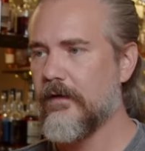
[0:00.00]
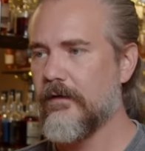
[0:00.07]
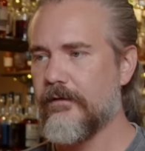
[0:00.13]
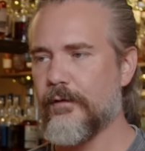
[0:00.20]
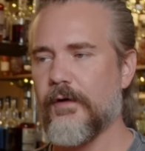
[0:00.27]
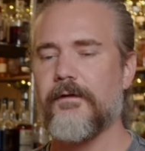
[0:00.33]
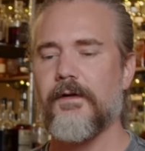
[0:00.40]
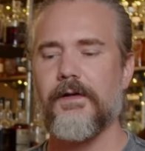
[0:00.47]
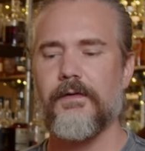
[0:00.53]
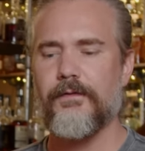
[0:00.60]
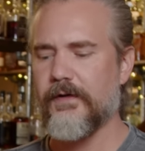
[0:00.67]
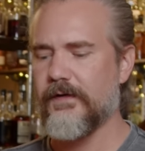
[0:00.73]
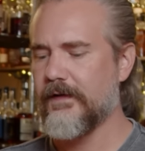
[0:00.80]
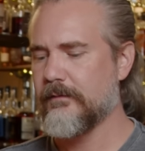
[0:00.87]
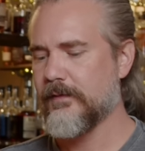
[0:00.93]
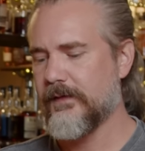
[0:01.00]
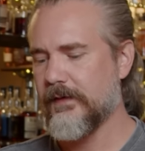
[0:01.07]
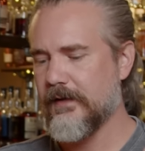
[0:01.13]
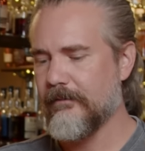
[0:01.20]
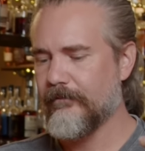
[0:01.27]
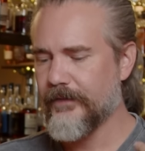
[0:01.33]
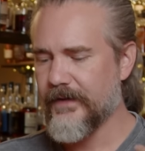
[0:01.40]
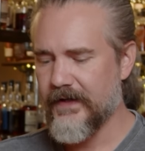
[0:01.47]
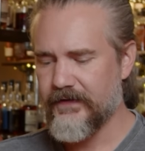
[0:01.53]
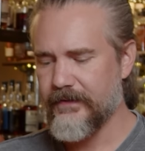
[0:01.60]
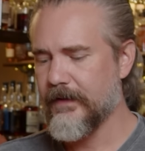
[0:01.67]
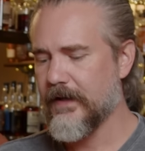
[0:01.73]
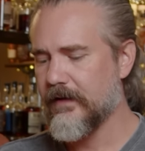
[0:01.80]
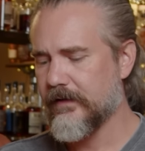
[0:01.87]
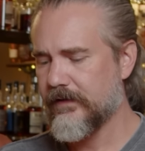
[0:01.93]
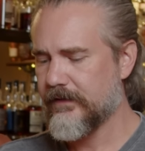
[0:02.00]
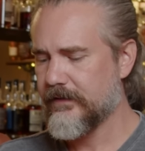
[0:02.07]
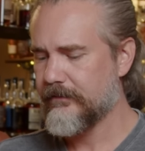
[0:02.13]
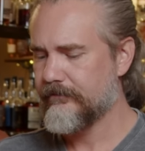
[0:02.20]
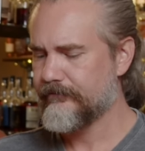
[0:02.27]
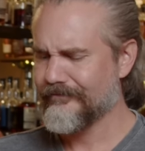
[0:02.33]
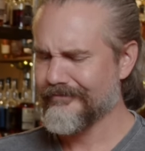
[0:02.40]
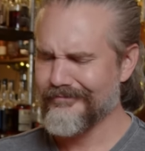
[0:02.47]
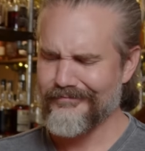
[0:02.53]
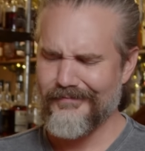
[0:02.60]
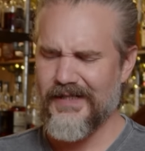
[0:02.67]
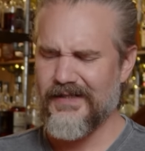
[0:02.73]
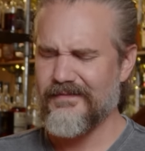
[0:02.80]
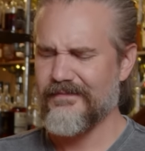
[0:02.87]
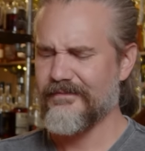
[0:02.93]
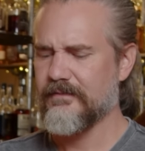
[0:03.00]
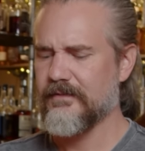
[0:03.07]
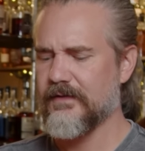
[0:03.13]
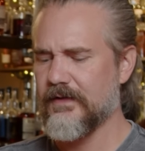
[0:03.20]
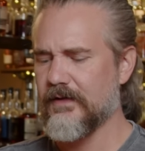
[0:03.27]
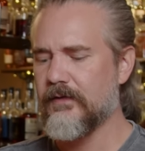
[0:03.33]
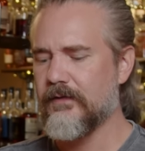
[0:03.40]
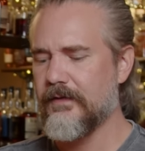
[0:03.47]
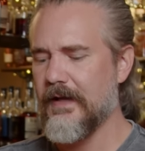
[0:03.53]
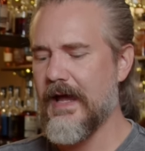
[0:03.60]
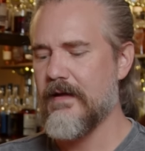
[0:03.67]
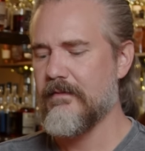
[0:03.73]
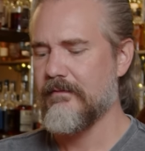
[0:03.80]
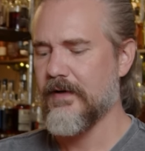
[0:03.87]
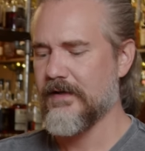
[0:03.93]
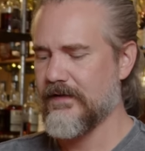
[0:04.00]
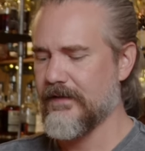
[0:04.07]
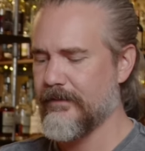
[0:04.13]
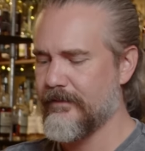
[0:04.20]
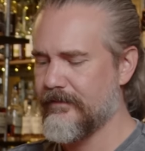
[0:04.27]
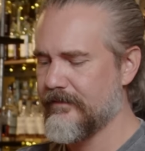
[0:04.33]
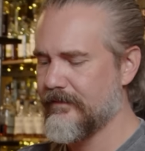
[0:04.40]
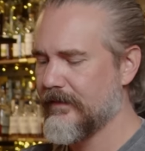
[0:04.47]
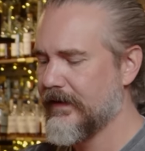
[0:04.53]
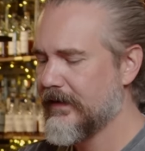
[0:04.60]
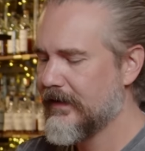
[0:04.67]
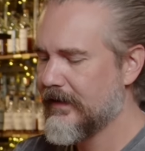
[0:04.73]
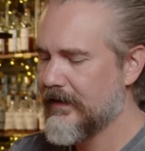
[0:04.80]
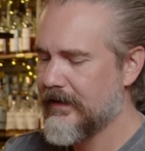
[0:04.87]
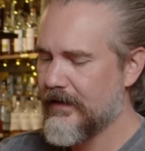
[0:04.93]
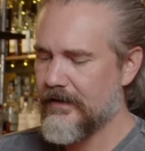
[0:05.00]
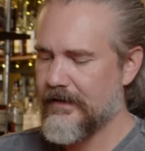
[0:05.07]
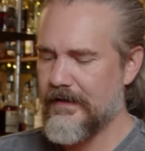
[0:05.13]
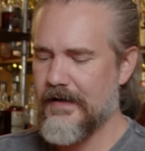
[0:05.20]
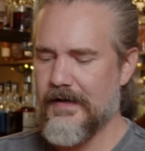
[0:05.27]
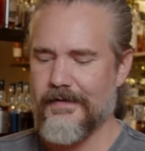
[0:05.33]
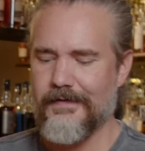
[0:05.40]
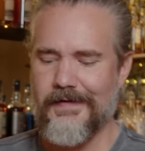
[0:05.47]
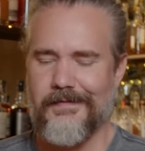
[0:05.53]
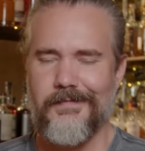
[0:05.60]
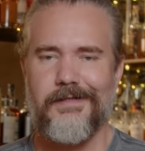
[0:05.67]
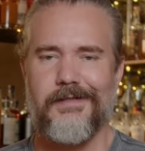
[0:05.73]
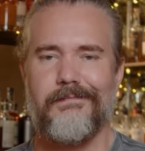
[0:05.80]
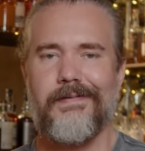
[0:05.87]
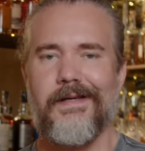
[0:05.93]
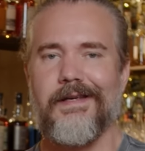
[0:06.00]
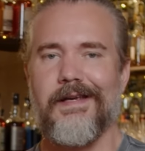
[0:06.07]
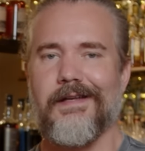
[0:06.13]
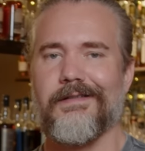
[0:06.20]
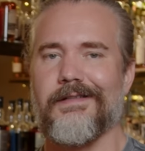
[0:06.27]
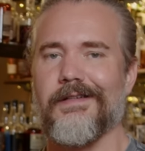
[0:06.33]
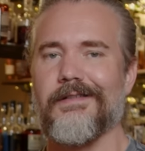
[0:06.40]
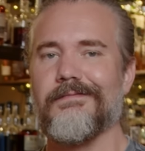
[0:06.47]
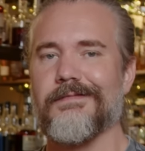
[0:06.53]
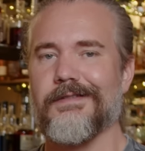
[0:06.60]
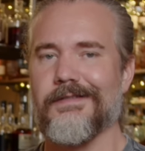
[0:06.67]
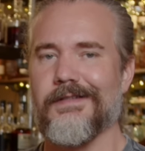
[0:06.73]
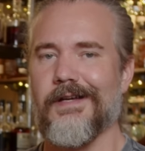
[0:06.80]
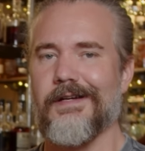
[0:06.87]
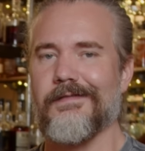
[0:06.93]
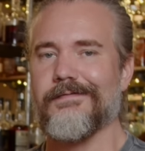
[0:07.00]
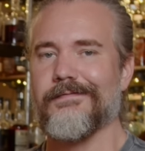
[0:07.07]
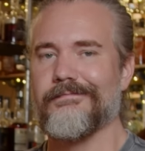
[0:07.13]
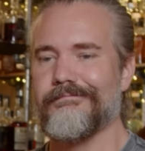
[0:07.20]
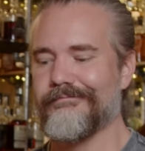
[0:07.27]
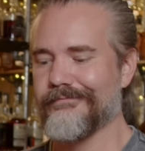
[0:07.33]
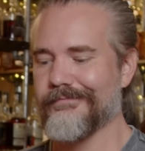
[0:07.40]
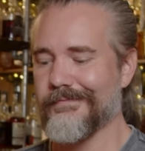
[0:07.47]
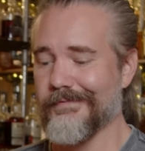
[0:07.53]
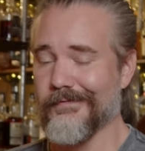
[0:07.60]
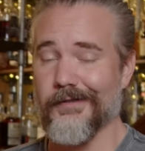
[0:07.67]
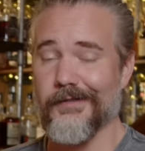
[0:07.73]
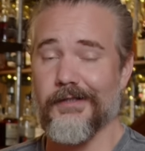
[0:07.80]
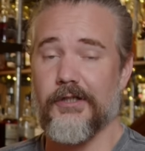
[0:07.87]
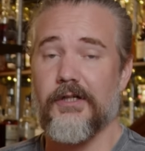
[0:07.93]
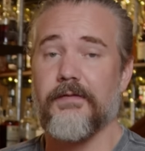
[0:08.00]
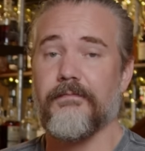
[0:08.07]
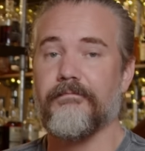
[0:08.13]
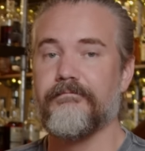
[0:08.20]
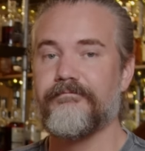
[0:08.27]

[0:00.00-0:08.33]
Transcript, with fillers: 40, 47%, nicely balanced man, there's not much to, yeah, there's not much to pick out there, which is kind of really good.